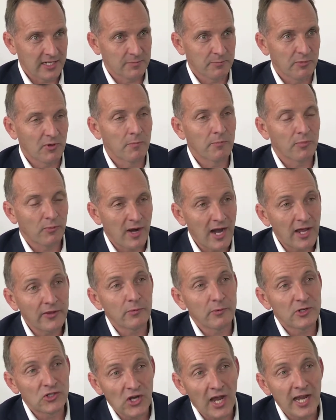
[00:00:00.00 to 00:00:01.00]
but I'm proud that
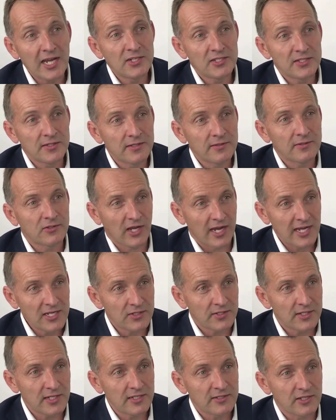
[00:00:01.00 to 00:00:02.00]
we changed
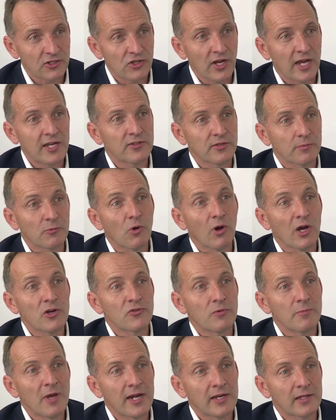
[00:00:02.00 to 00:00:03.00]
things and changed them quite
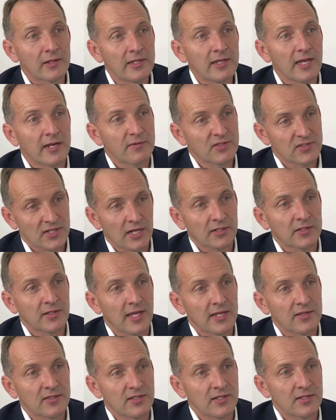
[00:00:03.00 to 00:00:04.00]
dramatically, and have stuck to
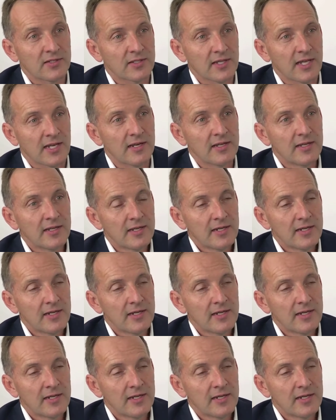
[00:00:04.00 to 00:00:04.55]
that since then.